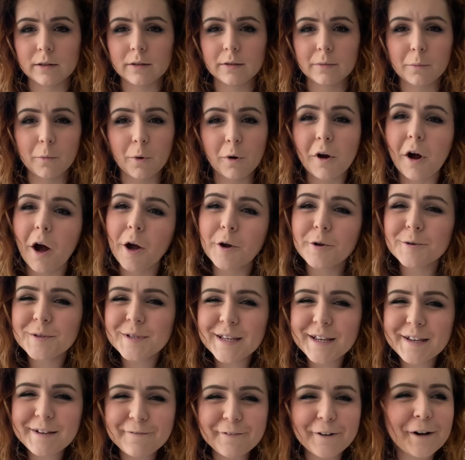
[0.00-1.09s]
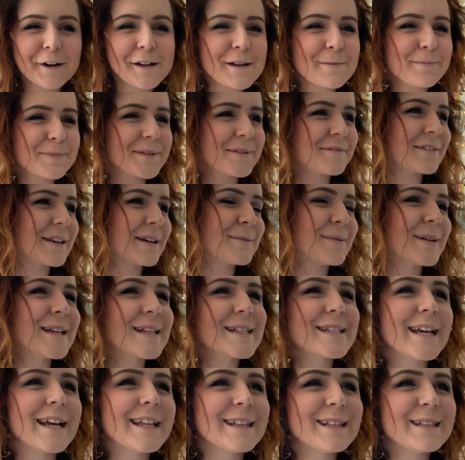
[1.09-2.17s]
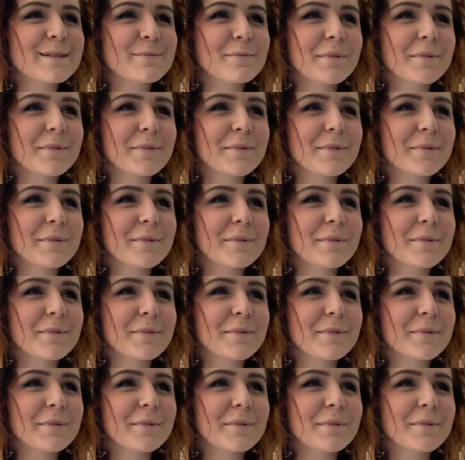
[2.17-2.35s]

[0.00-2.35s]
more cozy vibes, if that makes sense.